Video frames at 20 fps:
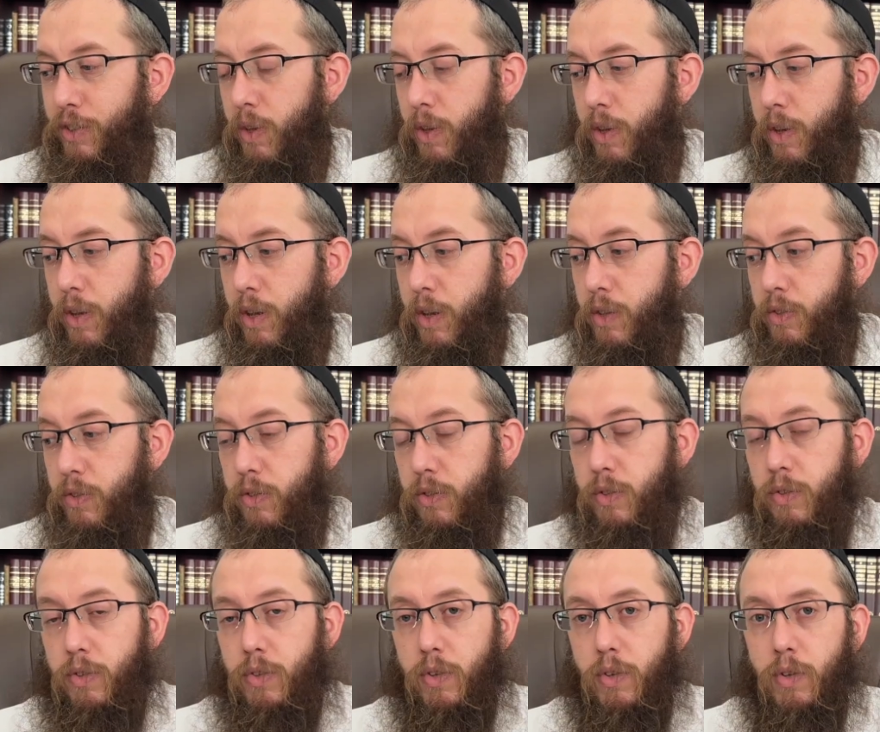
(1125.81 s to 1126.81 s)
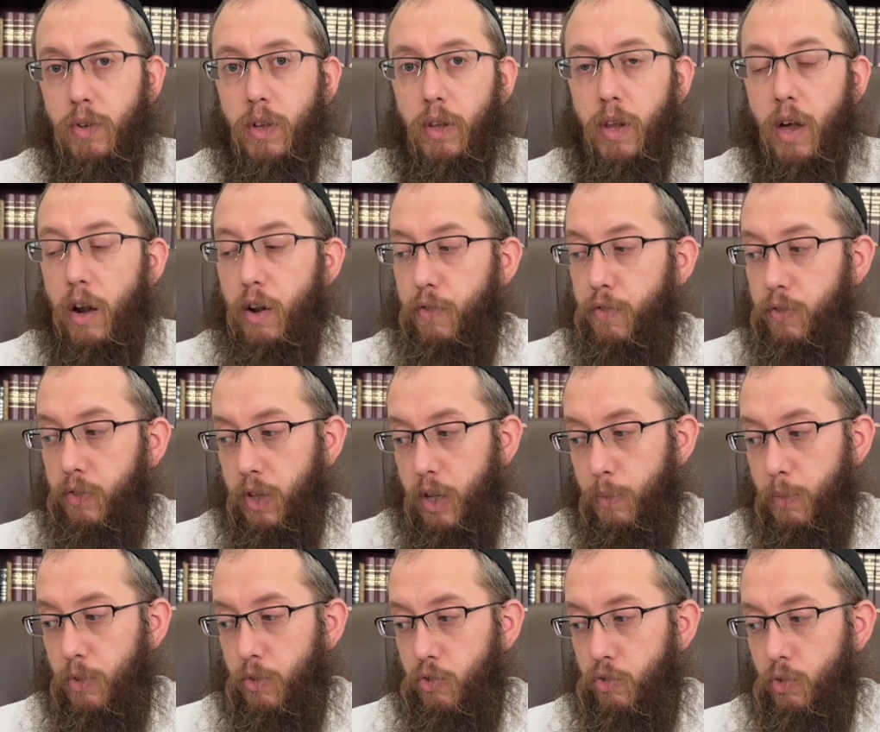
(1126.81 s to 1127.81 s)
It has a lot of
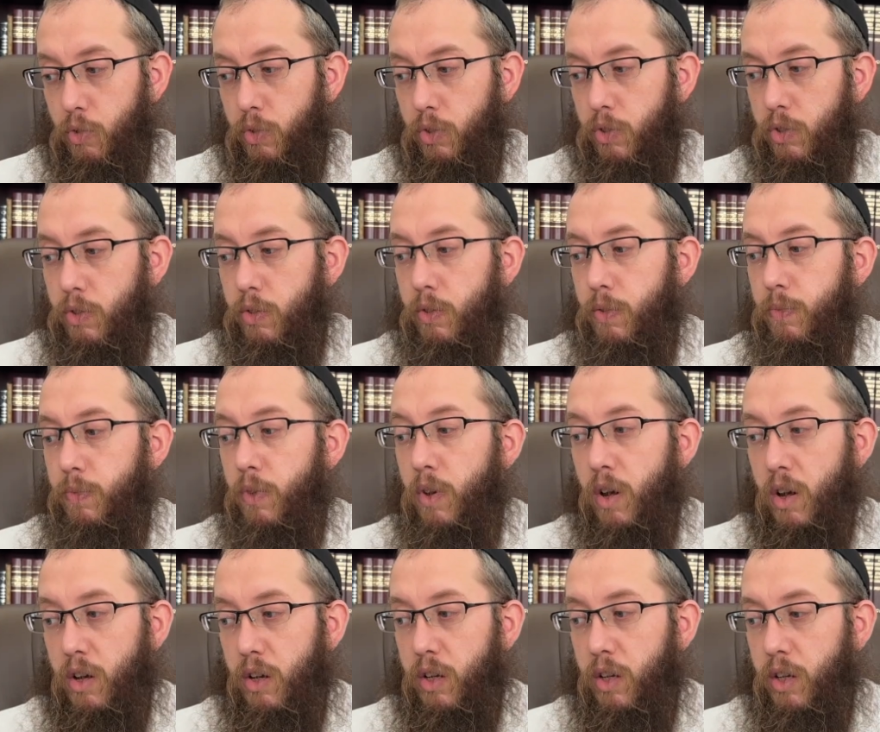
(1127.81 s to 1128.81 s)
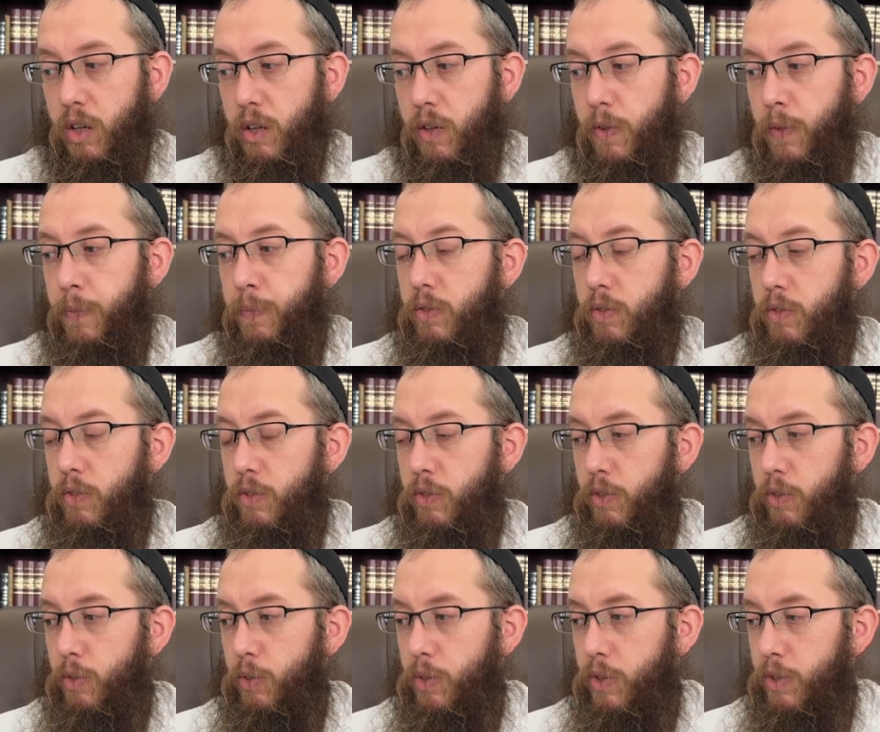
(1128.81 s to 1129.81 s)
lemon juice, honey.
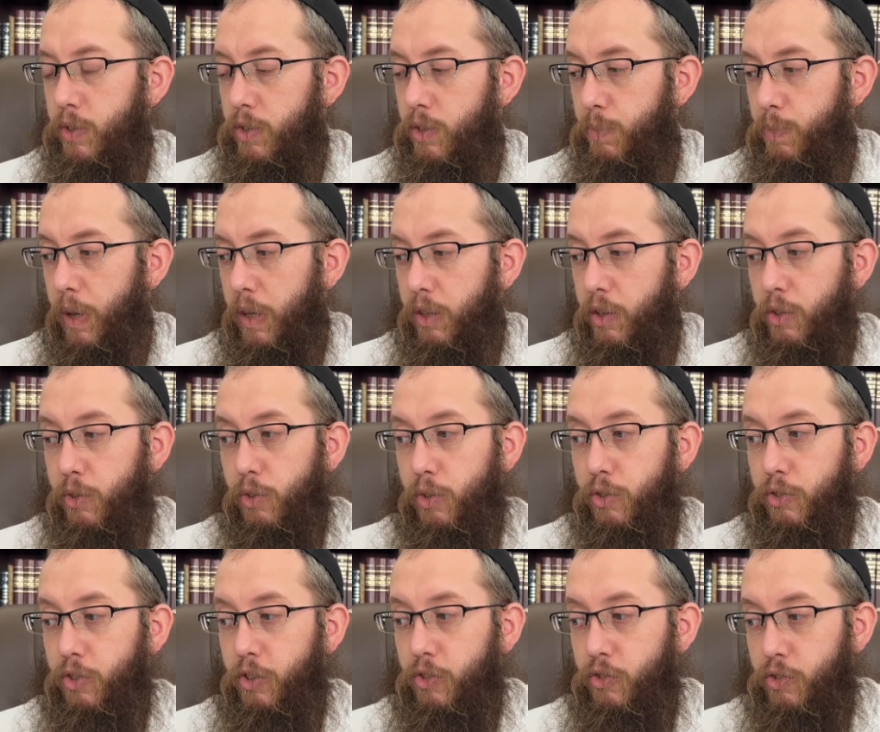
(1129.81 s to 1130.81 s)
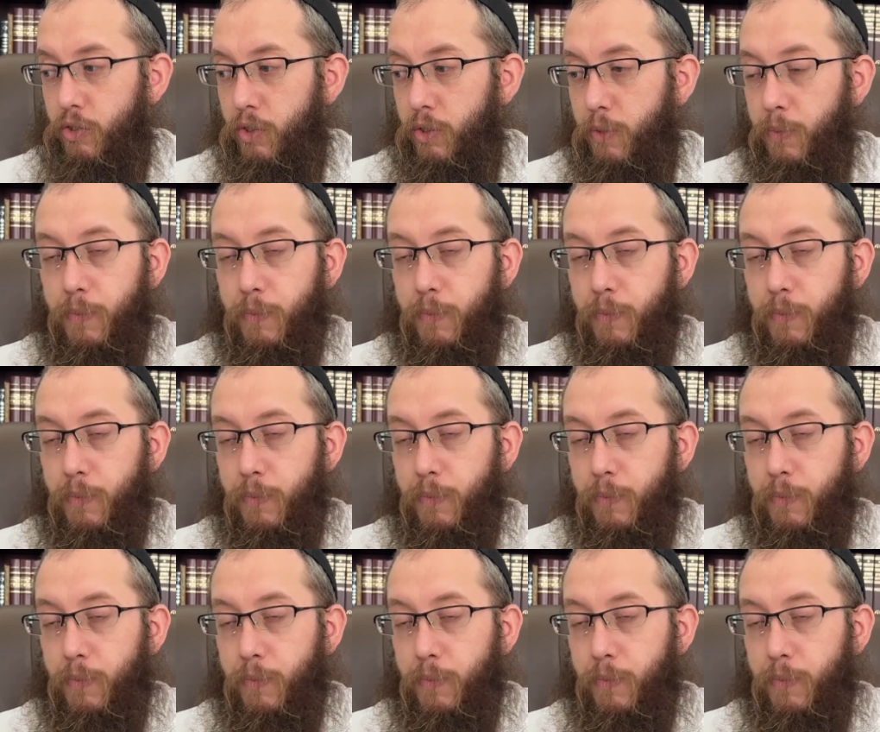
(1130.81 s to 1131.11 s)
You can spot here the ginger.